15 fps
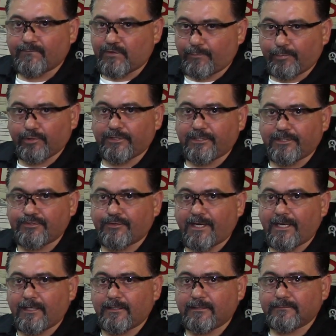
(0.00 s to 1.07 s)
You pull in the
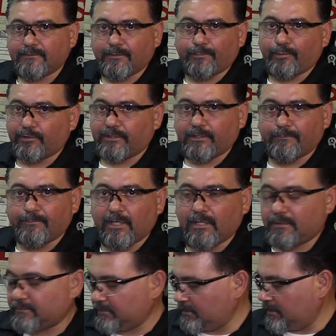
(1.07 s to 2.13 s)
trailer, you pull in the
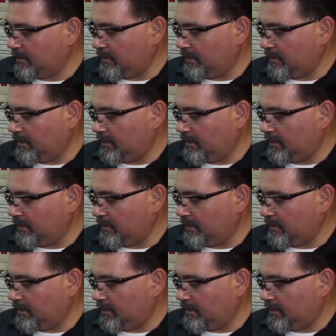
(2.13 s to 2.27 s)
boat.